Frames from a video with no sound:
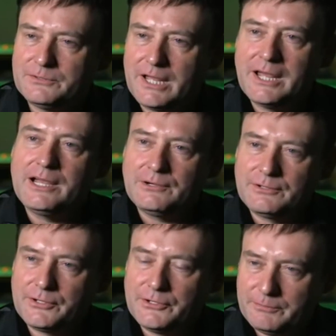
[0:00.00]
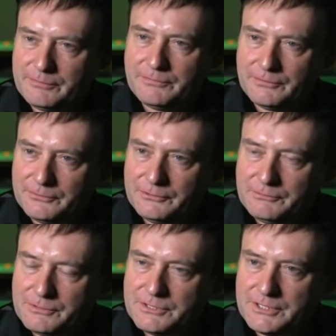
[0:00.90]
who's held a cue before
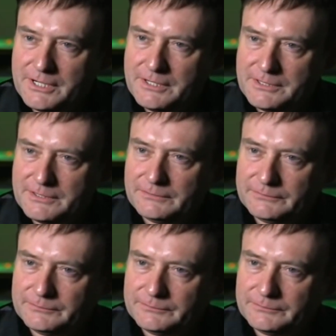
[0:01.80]
knew he was a genius.